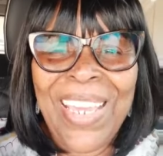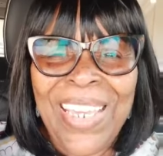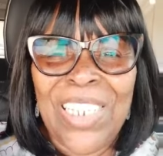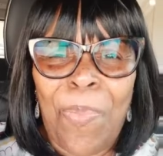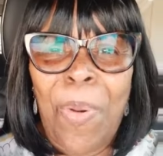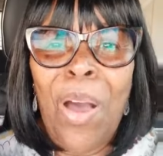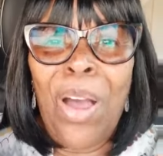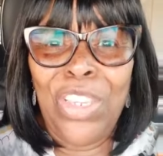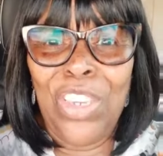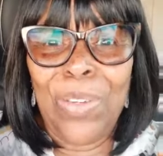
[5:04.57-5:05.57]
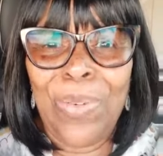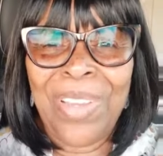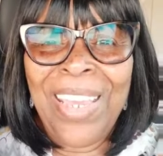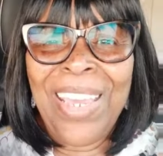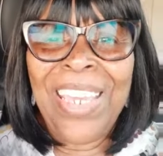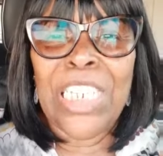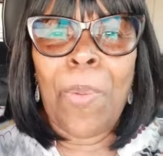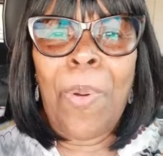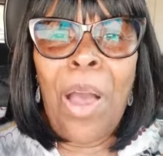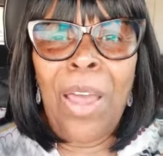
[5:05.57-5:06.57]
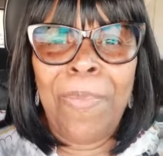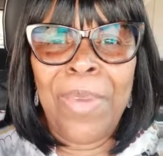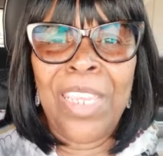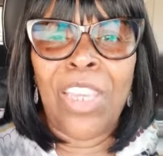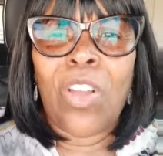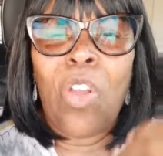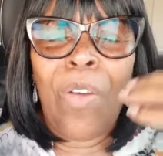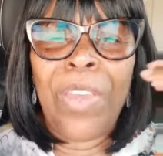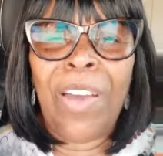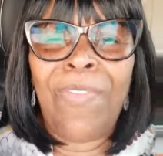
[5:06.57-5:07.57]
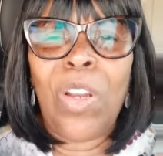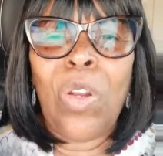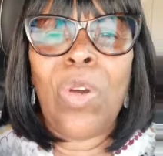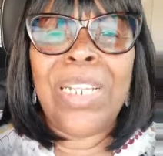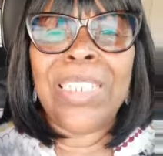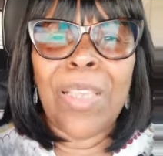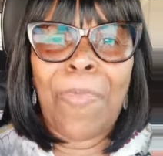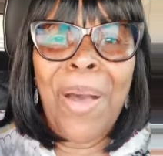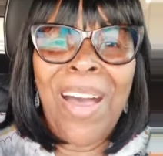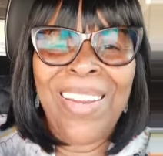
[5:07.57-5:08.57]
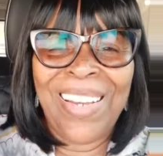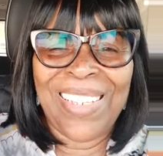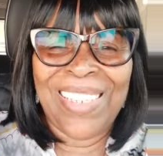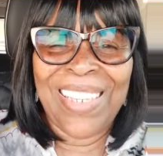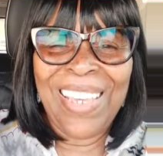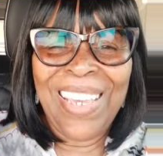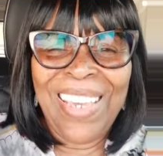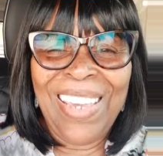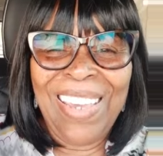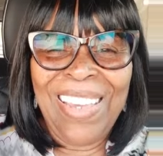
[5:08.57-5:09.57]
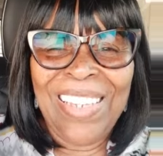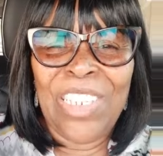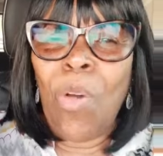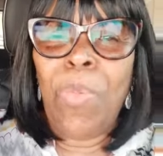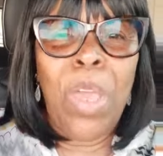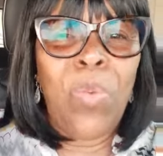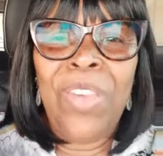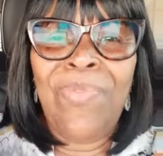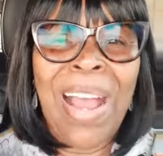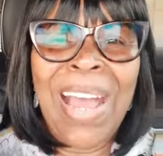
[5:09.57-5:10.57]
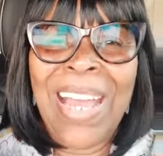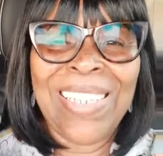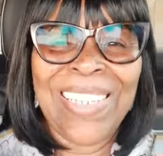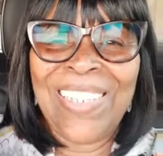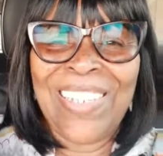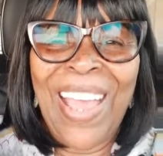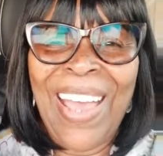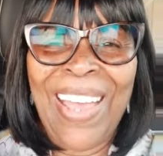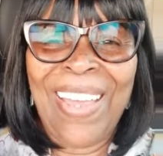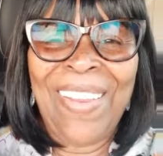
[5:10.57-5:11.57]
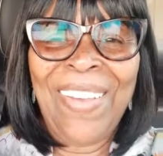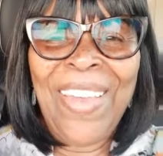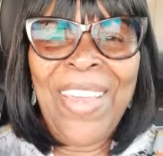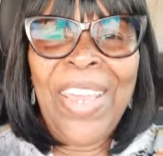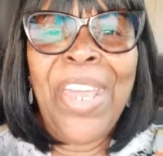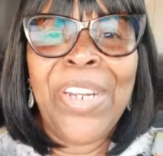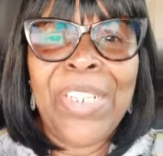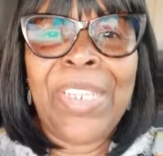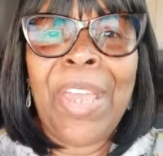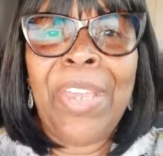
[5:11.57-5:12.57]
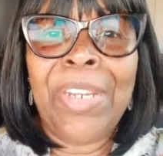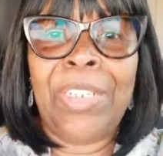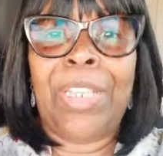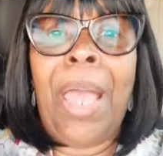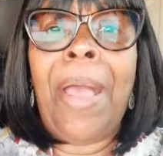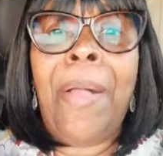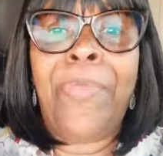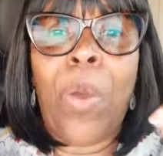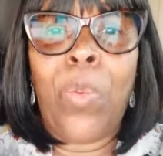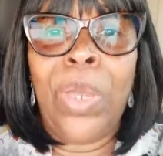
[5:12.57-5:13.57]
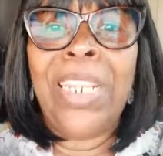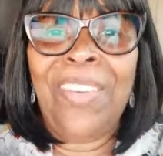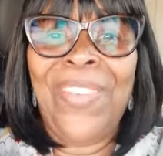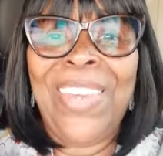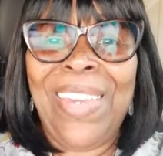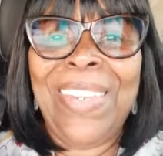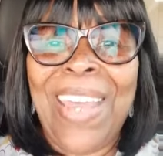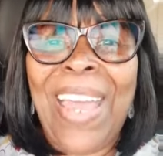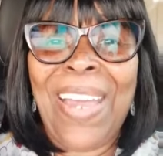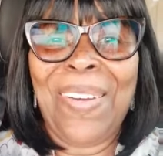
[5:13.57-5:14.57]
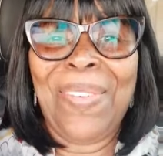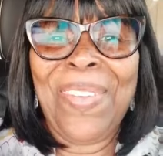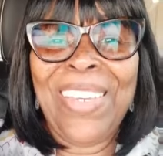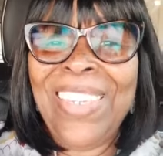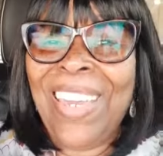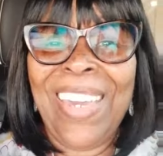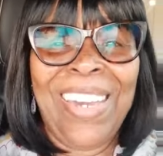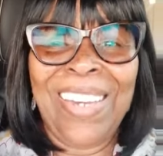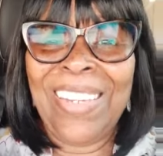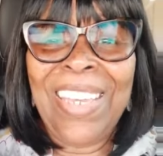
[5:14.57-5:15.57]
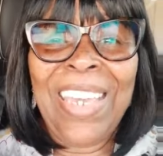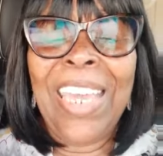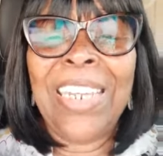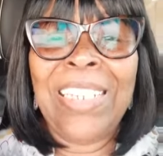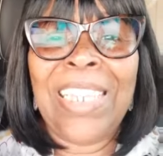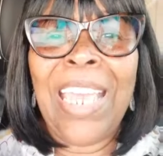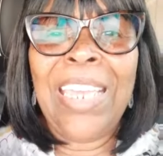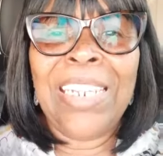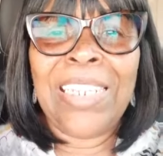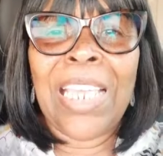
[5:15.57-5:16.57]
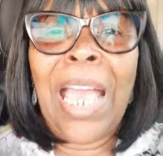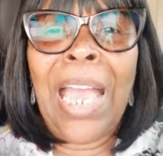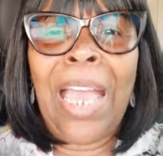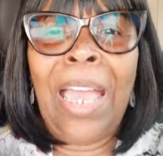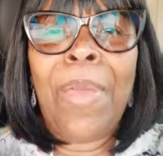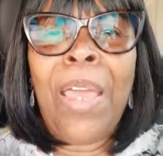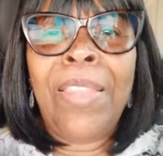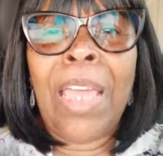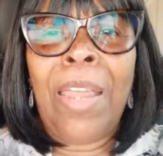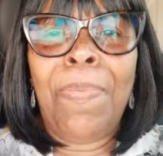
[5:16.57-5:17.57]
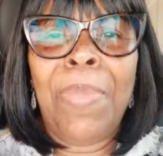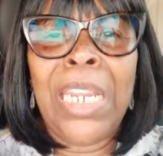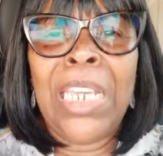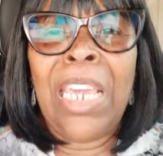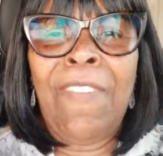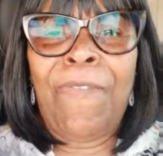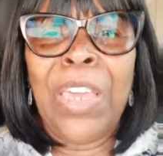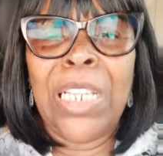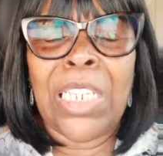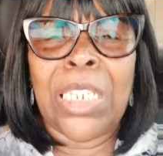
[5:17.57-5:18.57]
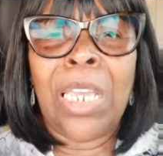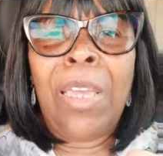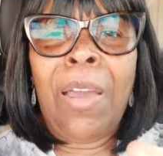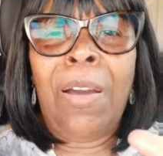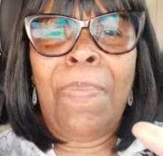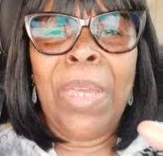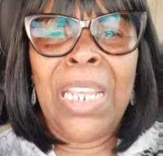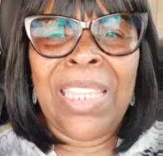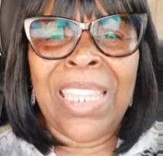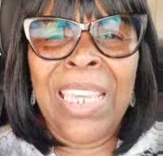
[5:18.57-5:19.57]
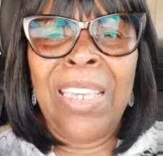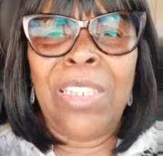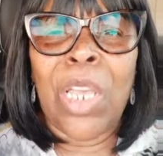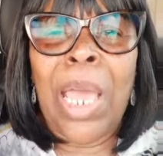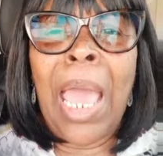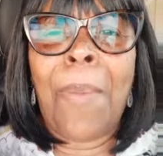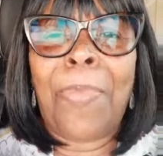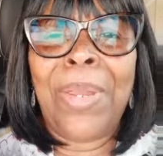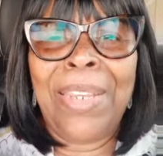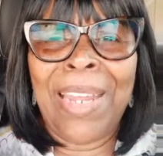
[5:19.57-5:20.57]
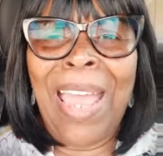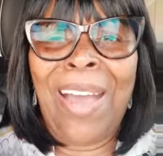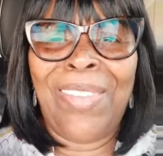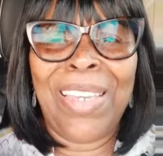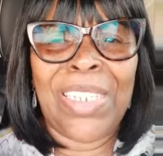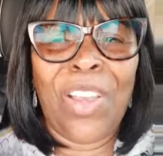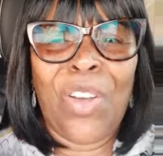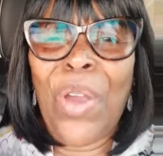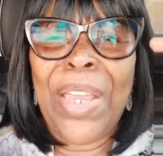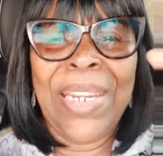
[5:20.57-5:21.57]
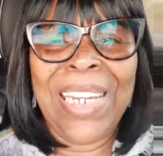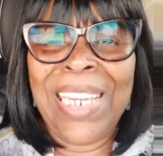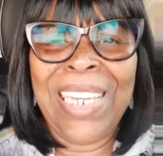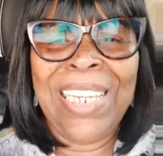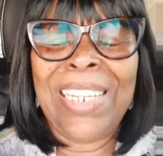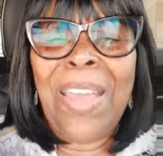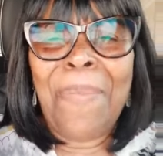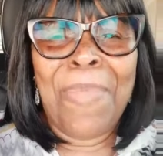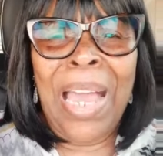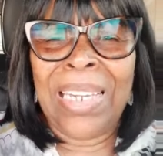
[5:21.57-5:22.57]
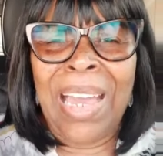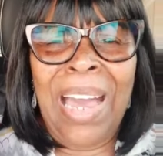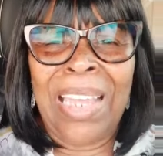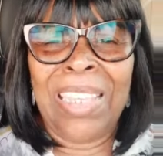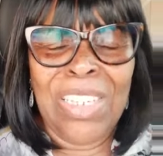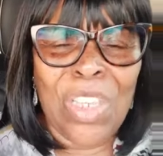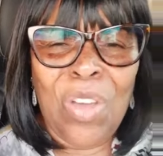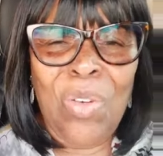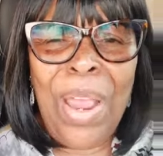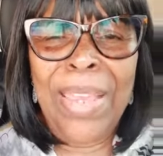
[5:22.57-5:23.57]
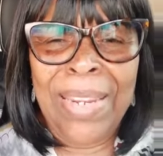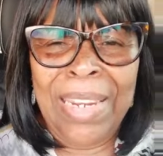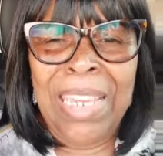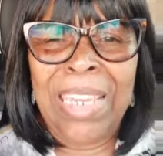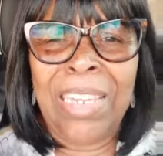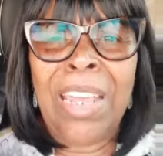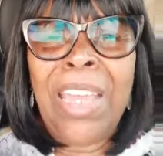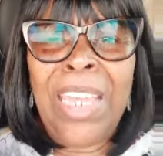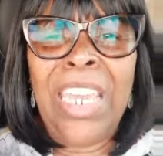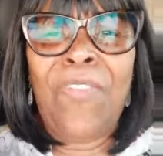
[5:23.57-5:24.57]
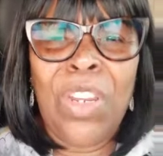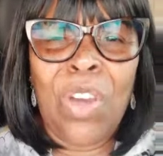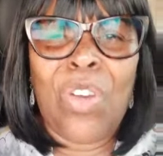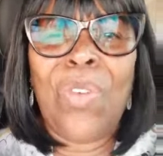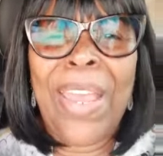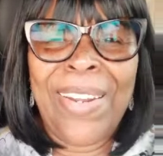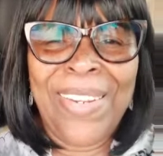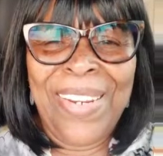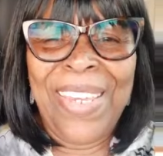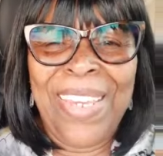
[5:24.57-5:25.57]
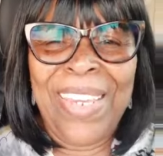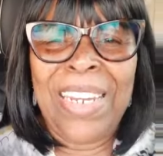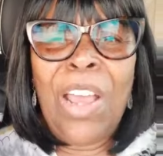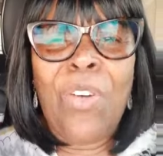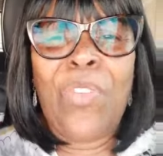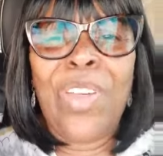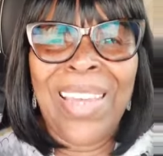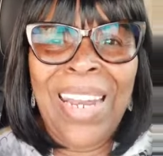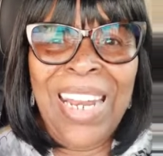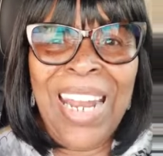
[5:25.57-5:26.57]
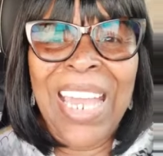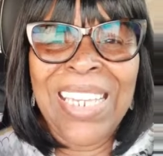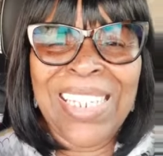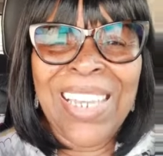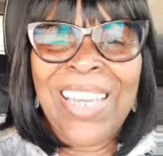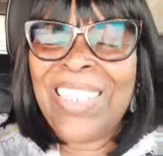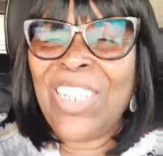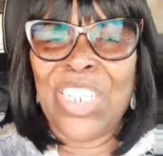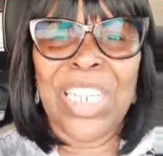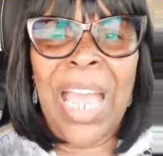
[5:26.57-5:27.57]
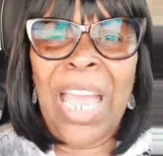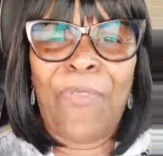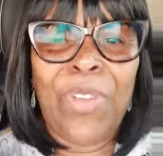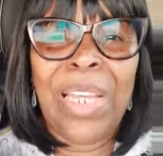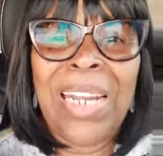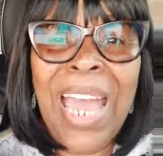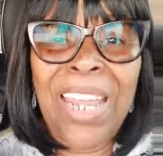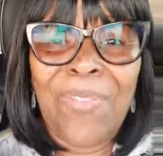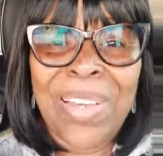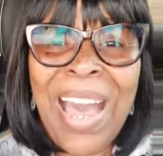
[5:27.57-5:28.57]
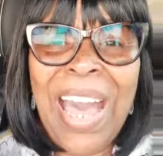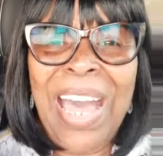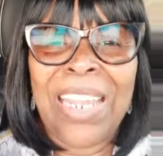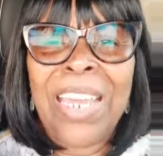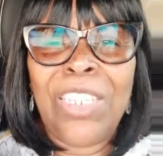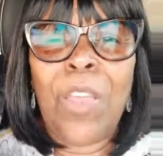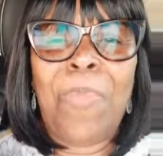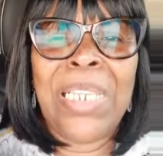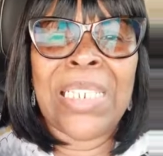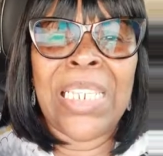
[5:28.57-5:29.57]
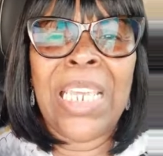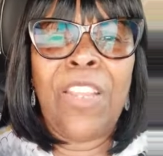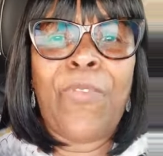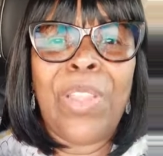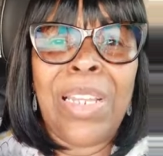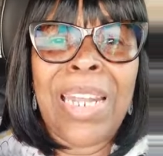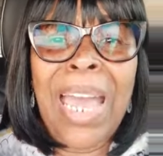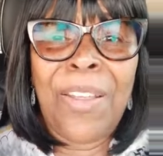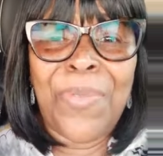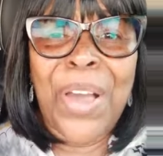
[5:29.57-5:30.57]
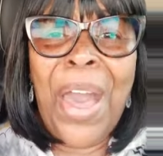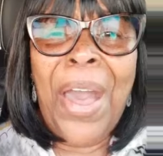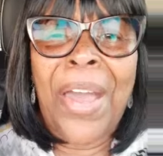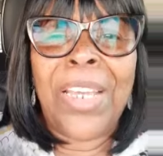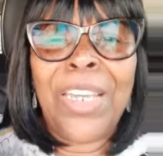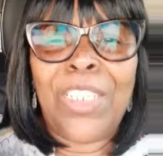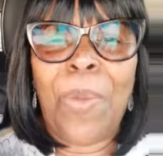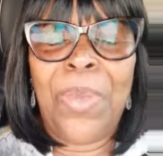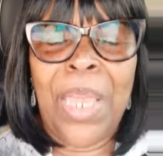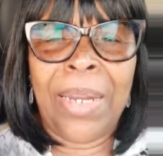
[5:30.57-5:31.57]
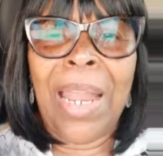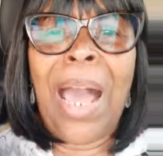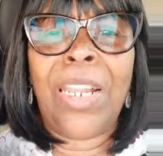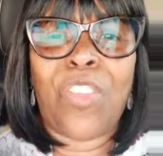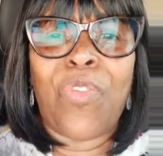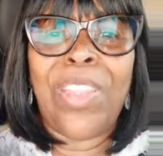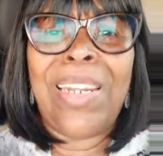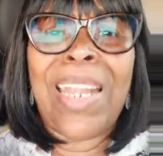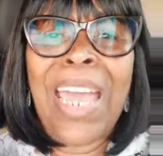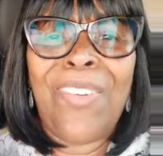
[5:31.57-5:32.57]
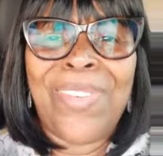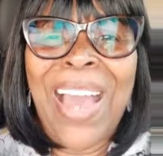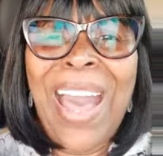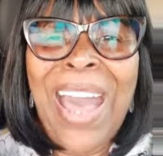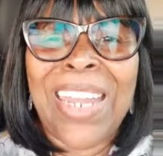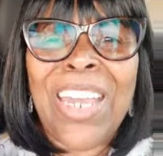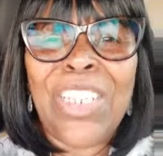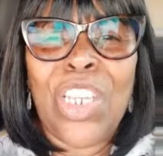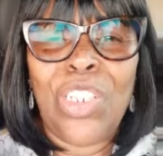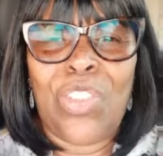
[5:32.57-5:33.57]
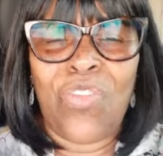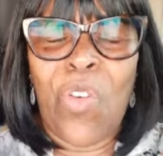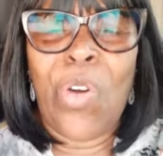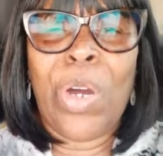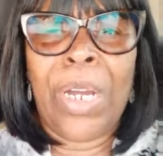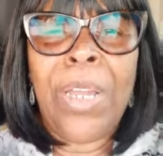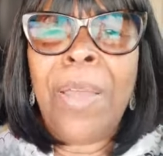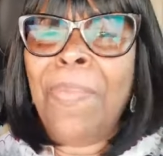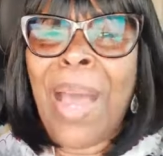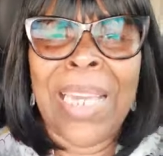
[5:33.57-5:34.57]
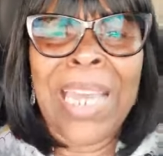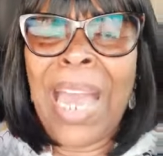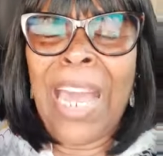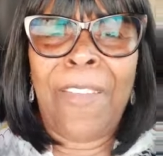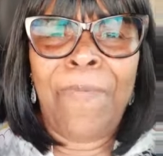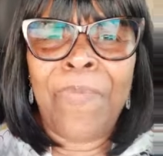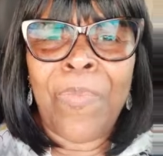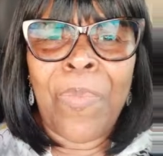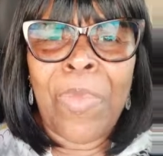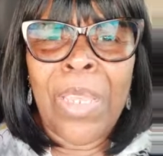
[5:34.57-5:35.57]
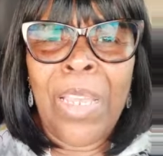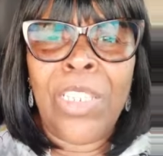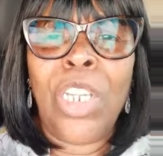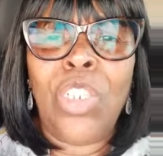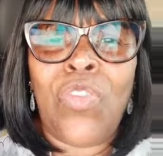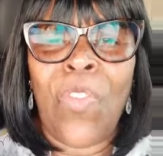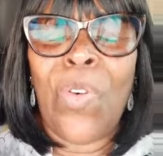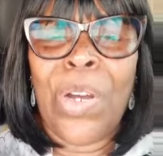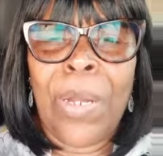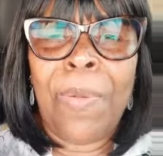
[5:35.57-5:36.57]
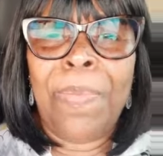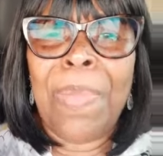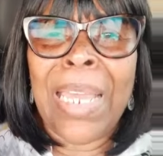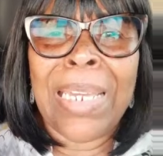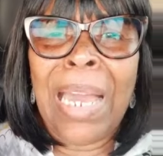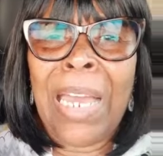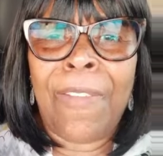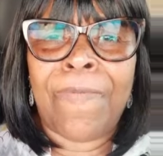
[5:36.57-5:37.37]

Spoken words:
is upon you. It's upon me. The glory of the Lord is upon us. So may we rise and shine in a day and a time that we're living in now. Yeah, in a day and a time that many events, many things are happening now. There's a great need, my God, there's a great need, even a greater need for the light to shine, for the light of God to be seen, for the light of God to be acknowledged, for the light of God to draw, my God, to draw, my God.